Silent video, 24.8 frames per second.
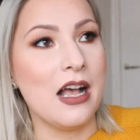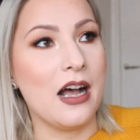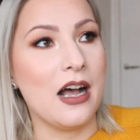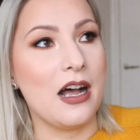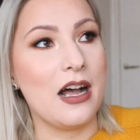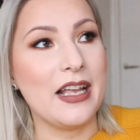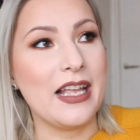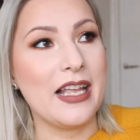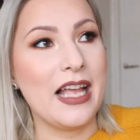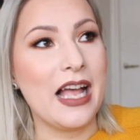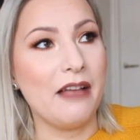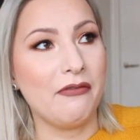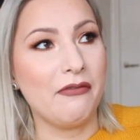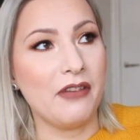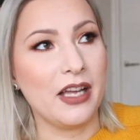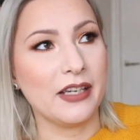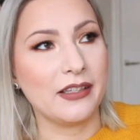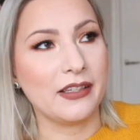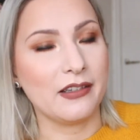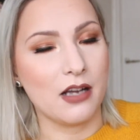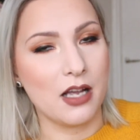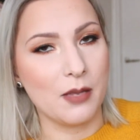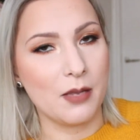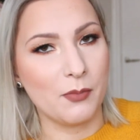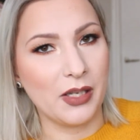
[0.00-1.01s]
I have
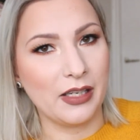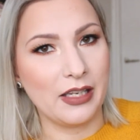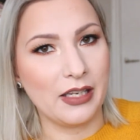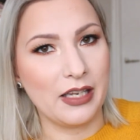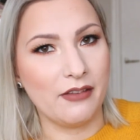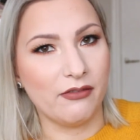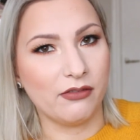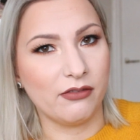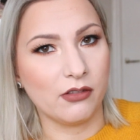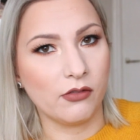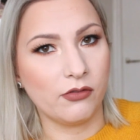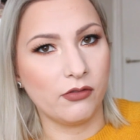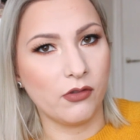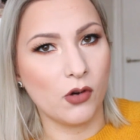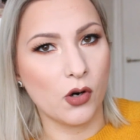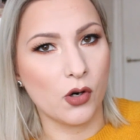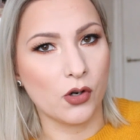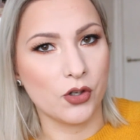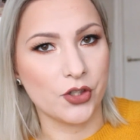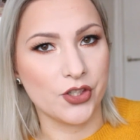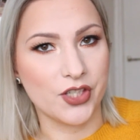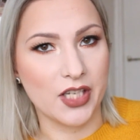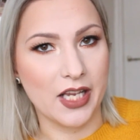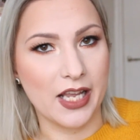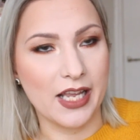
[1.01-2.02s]
had, I believe,
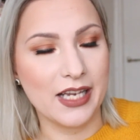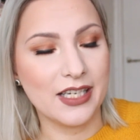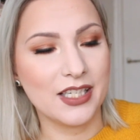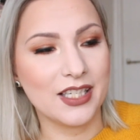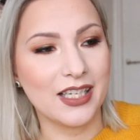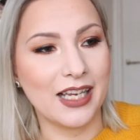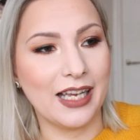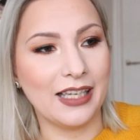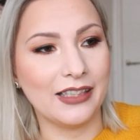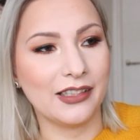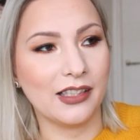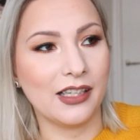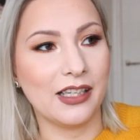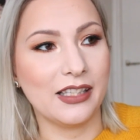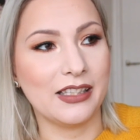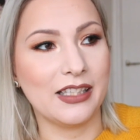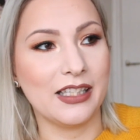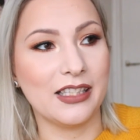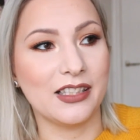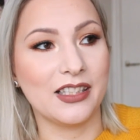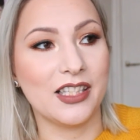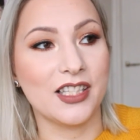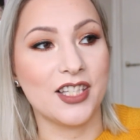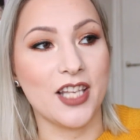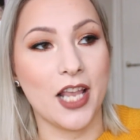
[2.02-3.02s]
4 shades, and I
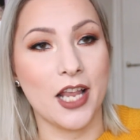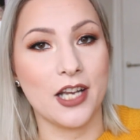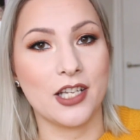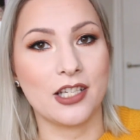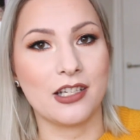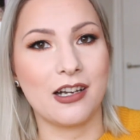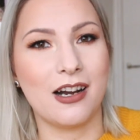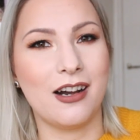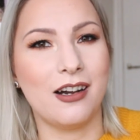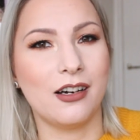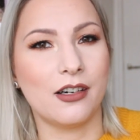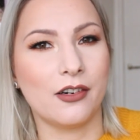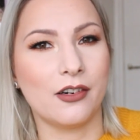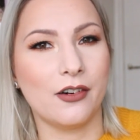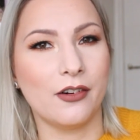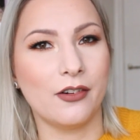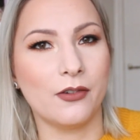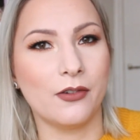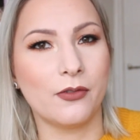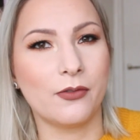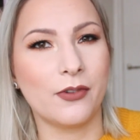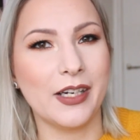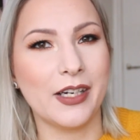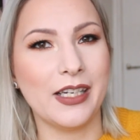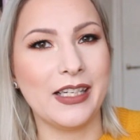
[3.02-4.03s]
think the shades are
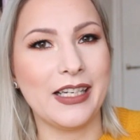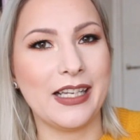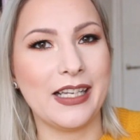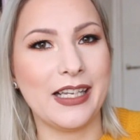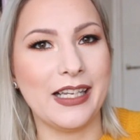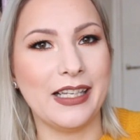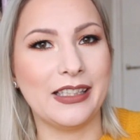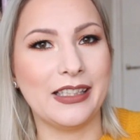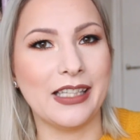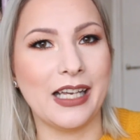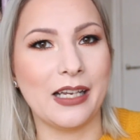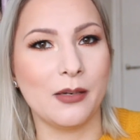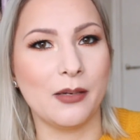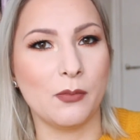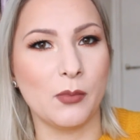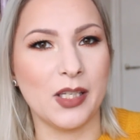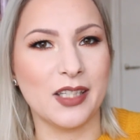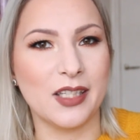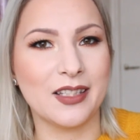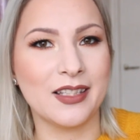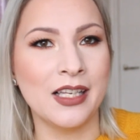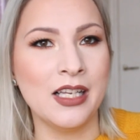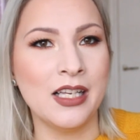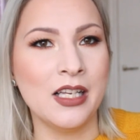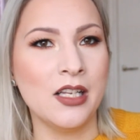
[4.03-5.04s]
really hit and
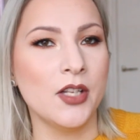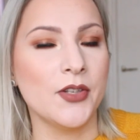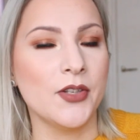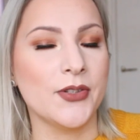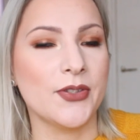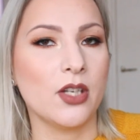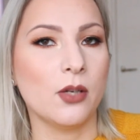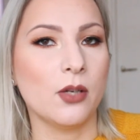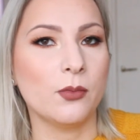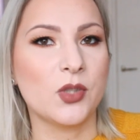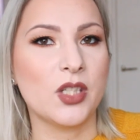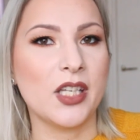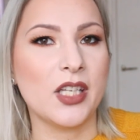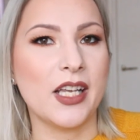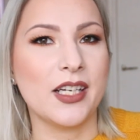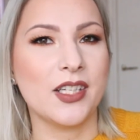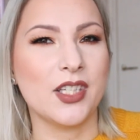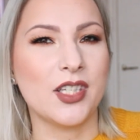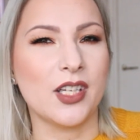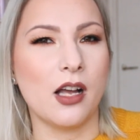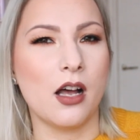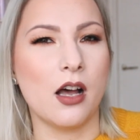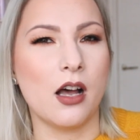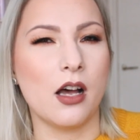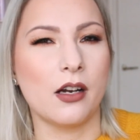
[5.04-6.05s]
miss. Some
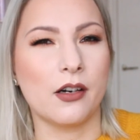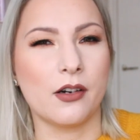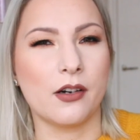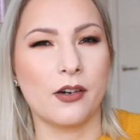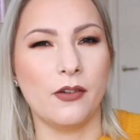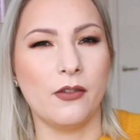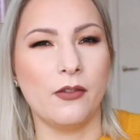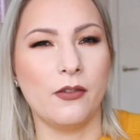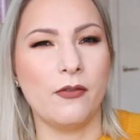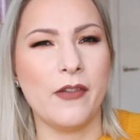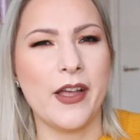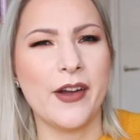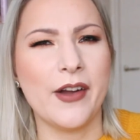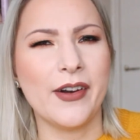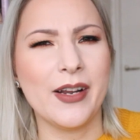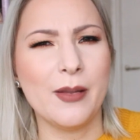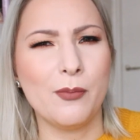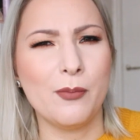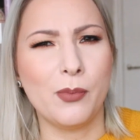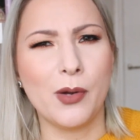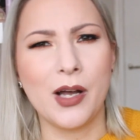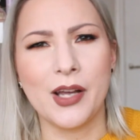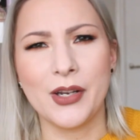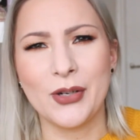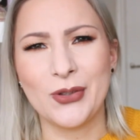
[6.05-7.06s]
shades are very
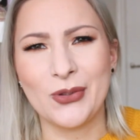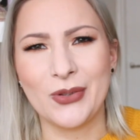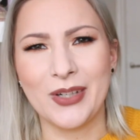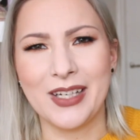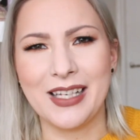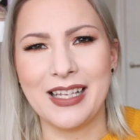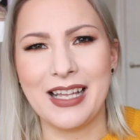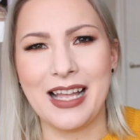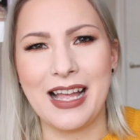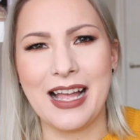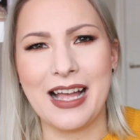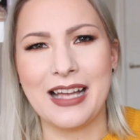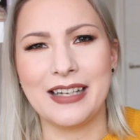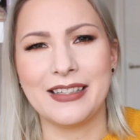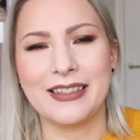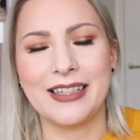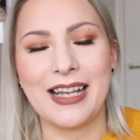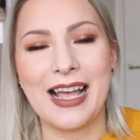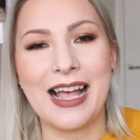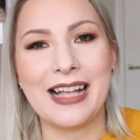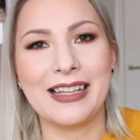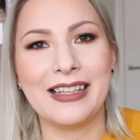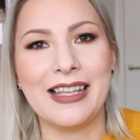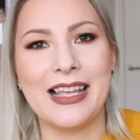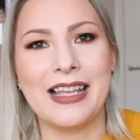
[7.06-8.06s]
buttery, and
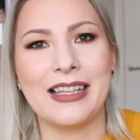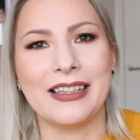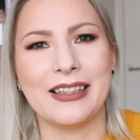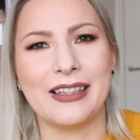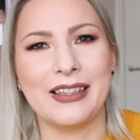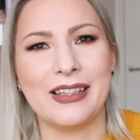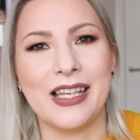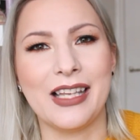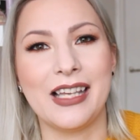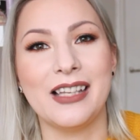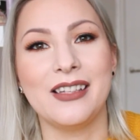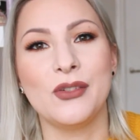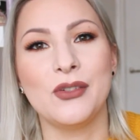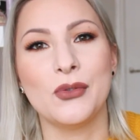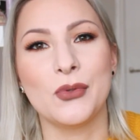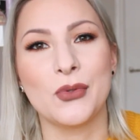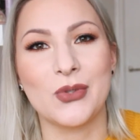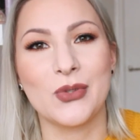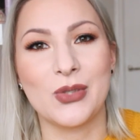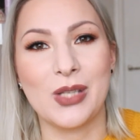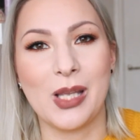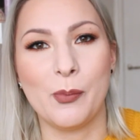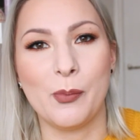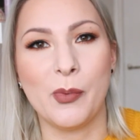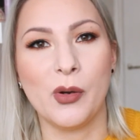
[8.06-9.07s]
again, they do
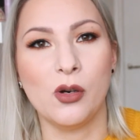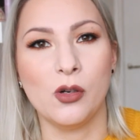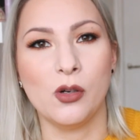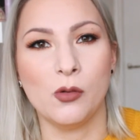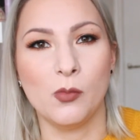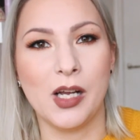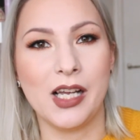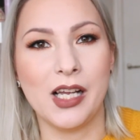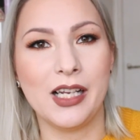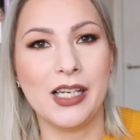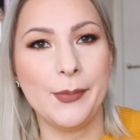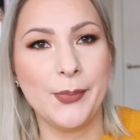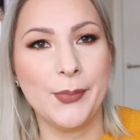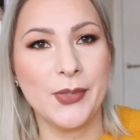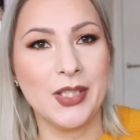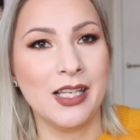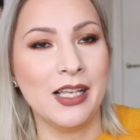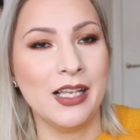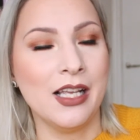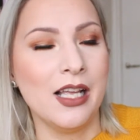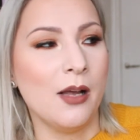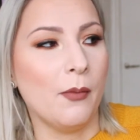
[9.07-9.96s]
skip on my lips.